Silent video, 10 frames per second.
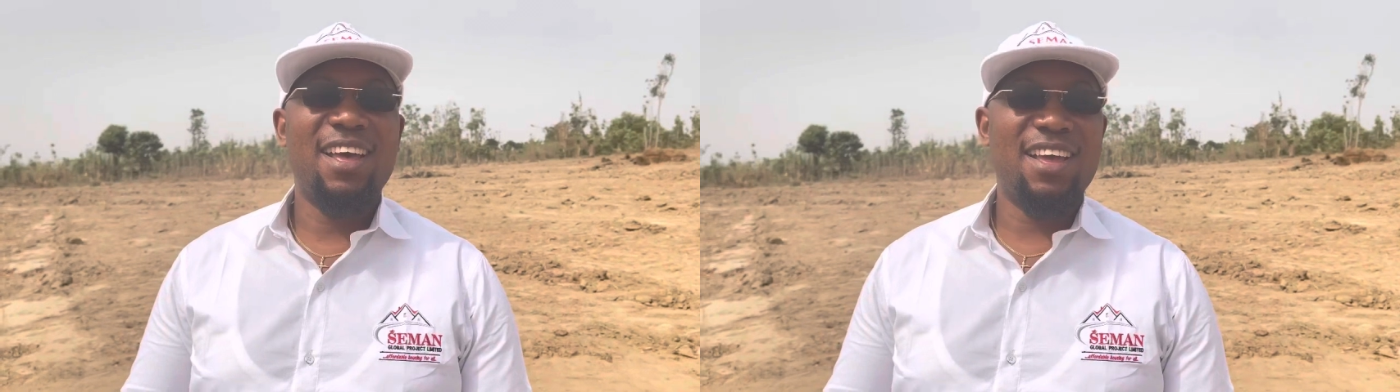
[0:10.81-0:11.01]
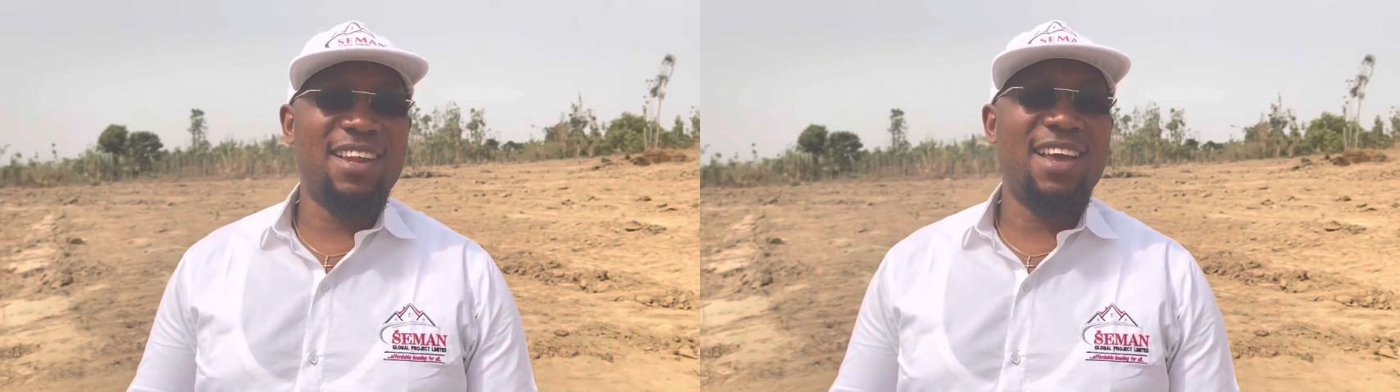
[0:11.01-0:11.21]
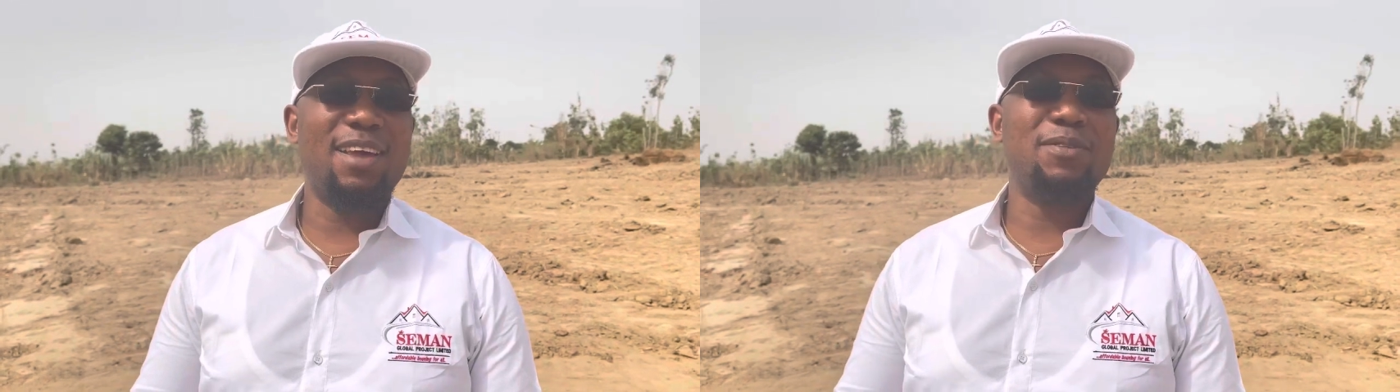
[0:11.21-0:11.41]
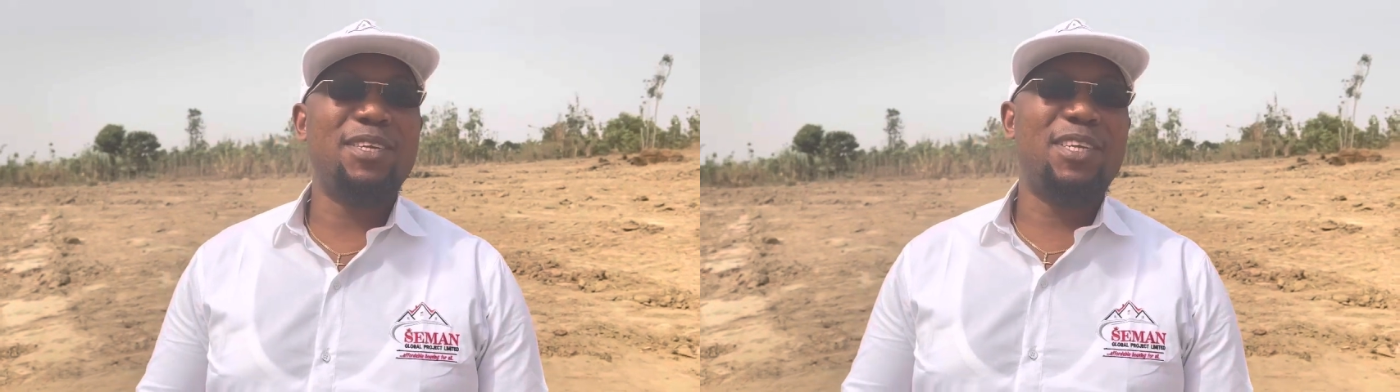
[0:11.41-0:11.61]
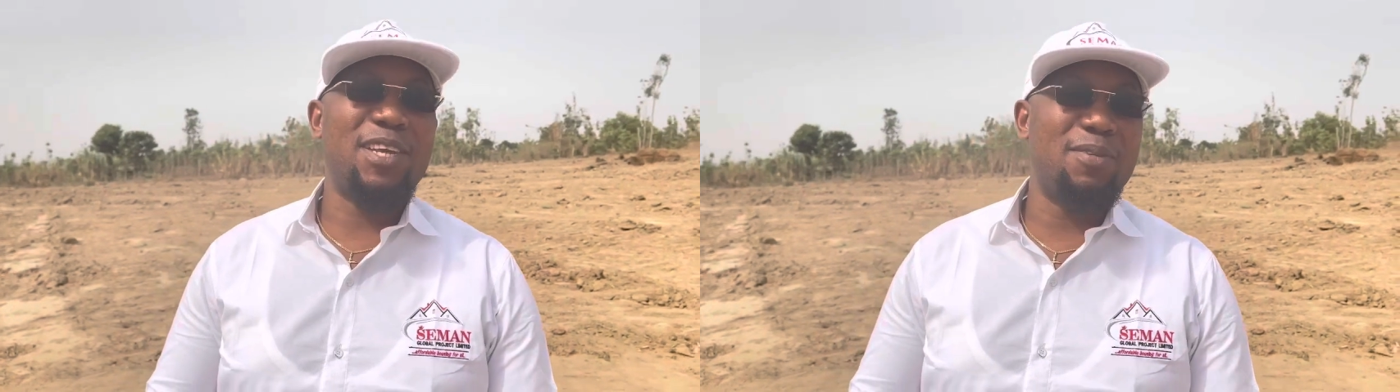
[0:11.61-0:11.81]
and I am
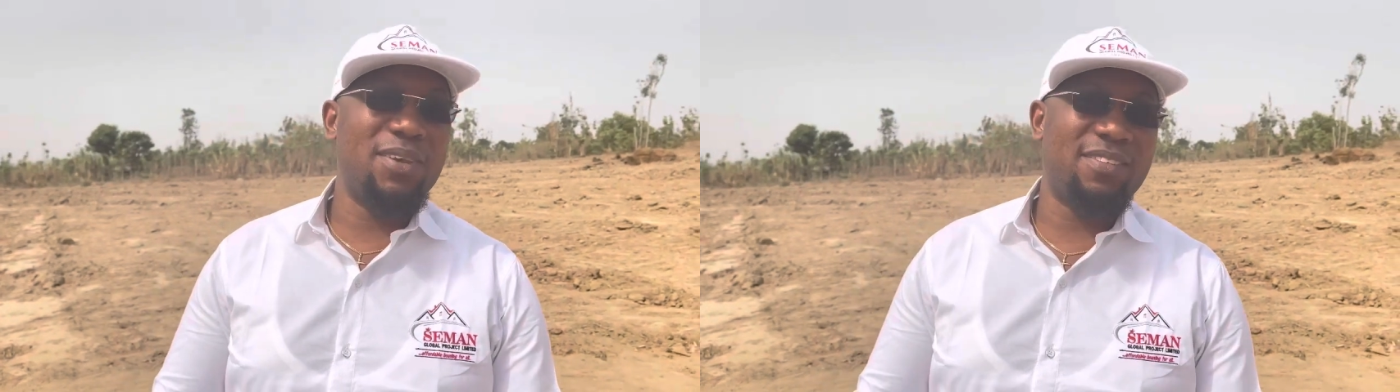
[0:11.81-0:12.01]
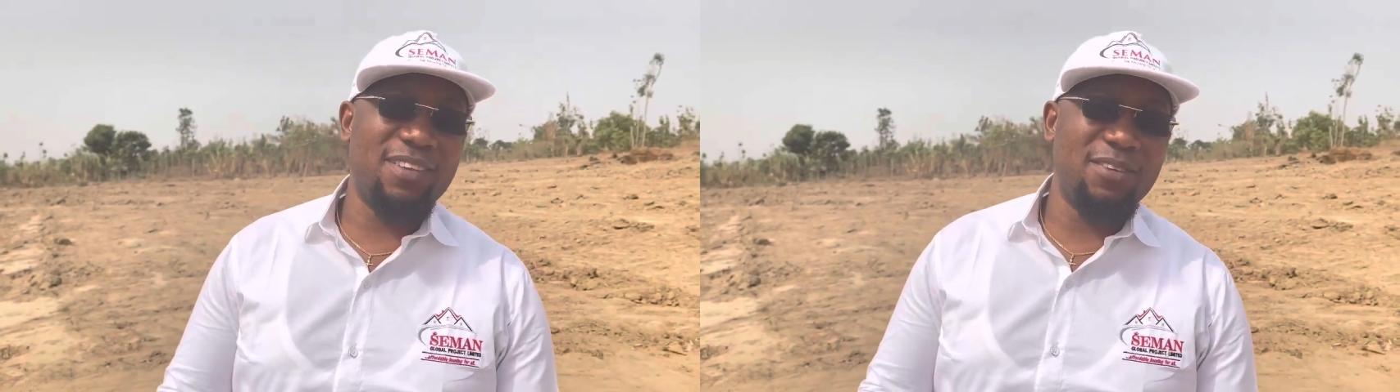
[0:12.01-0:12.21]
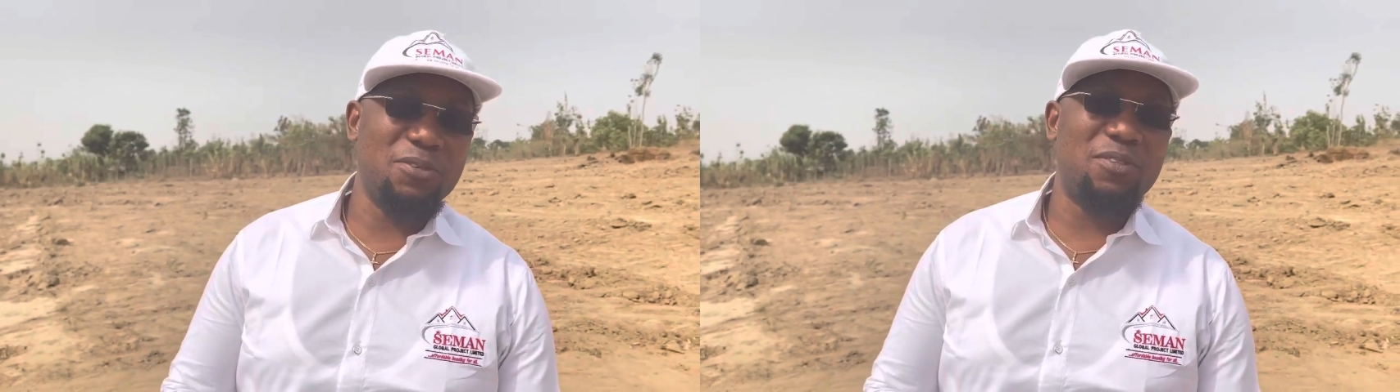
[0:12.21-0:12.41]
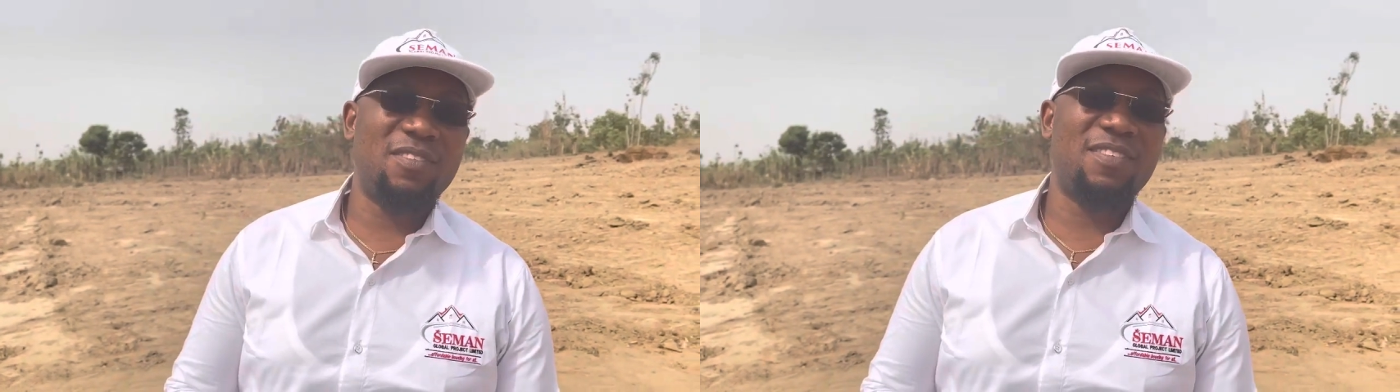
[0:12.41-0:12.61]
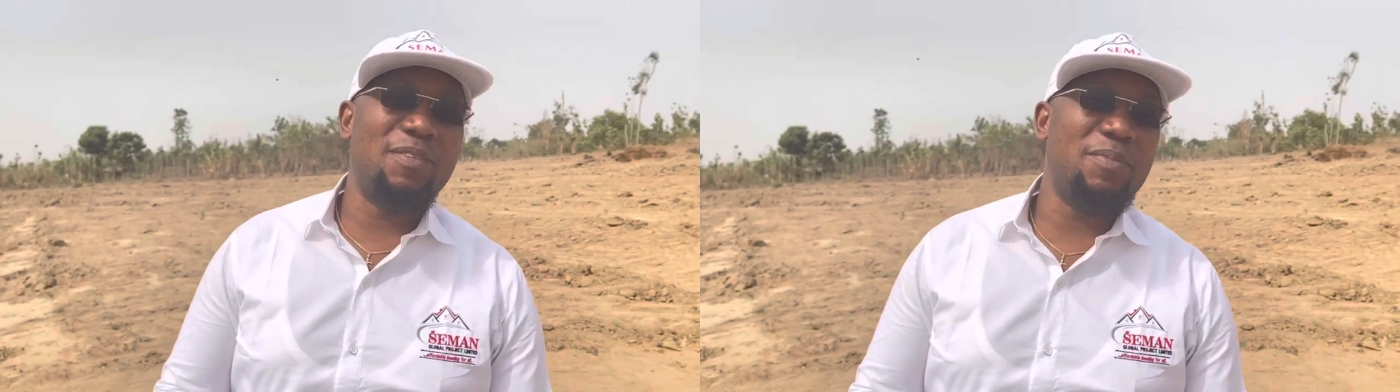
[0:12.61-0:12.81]
the Chairman CEO of
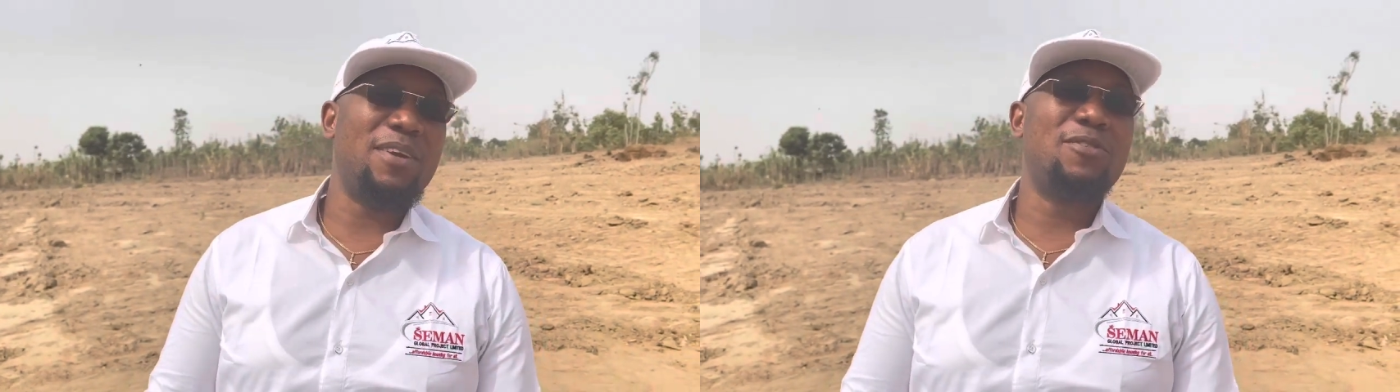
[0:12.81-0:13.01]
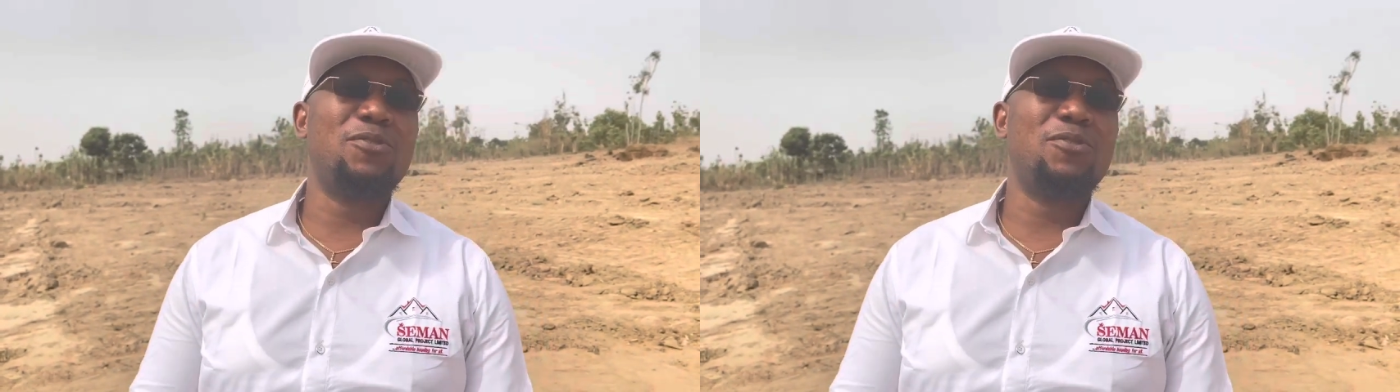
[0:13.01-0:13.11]
Seman